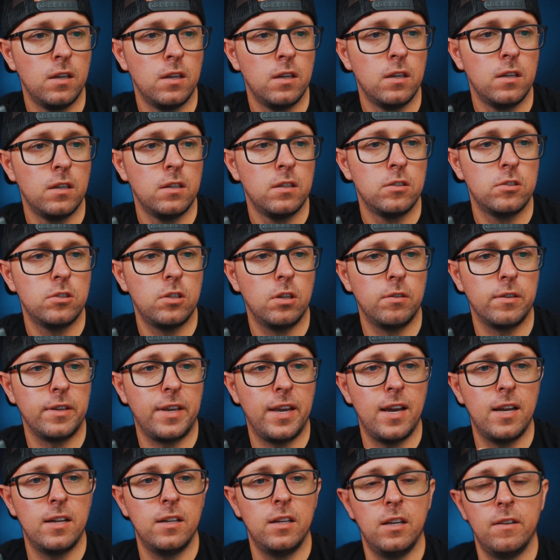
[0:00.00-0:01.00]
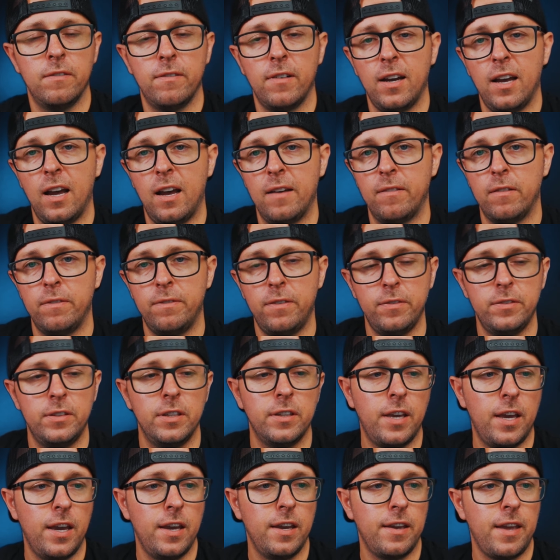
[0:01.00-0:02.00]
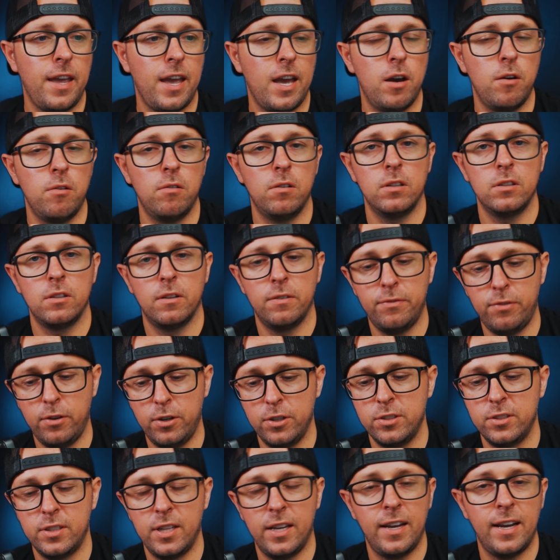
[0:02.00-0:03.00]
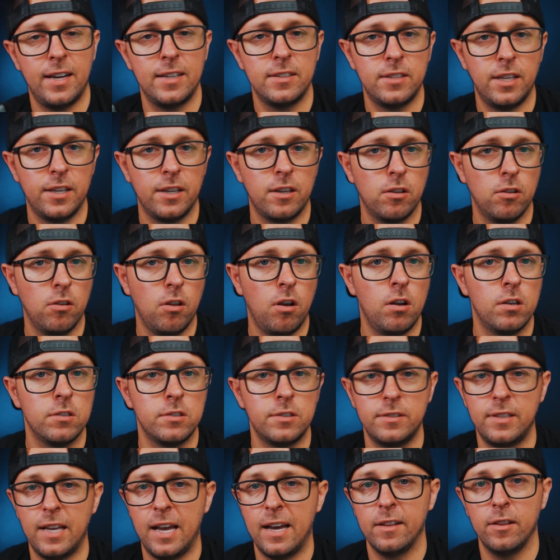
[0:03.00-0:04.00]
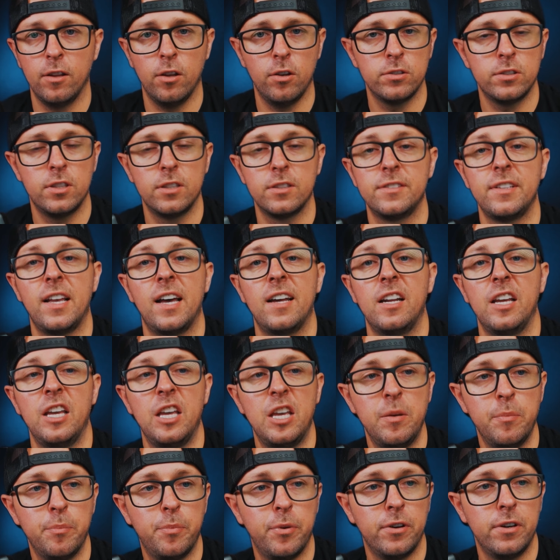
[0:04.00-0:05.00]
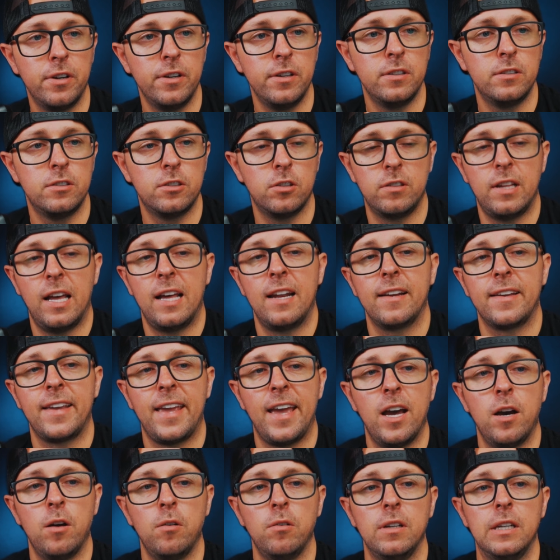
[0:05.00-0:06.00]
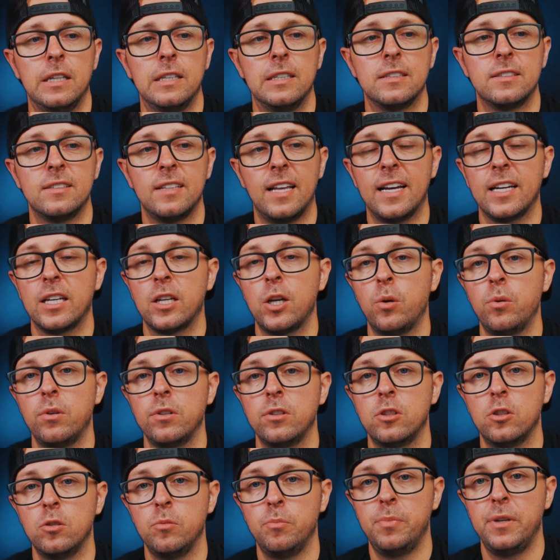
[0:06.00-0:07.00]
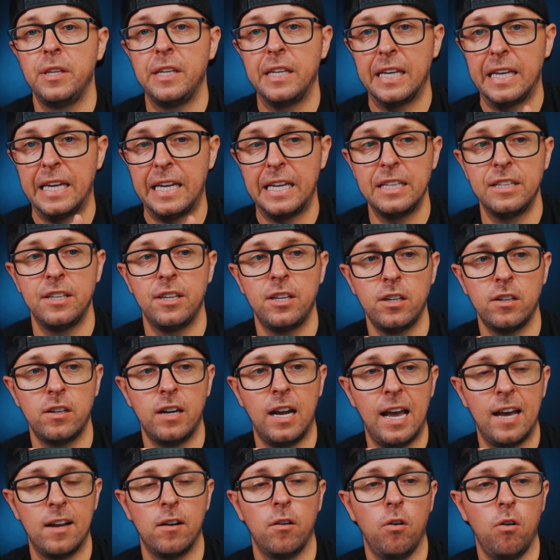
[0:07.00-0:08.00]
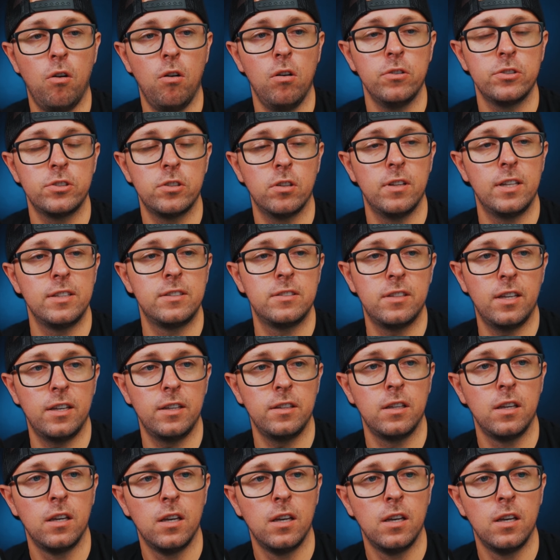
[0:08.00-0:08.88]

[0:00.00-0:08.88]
So again, if I have a 50K account, the first day I take a loss, that loss is not inputted. So that account is not going to be in here at all. So let's say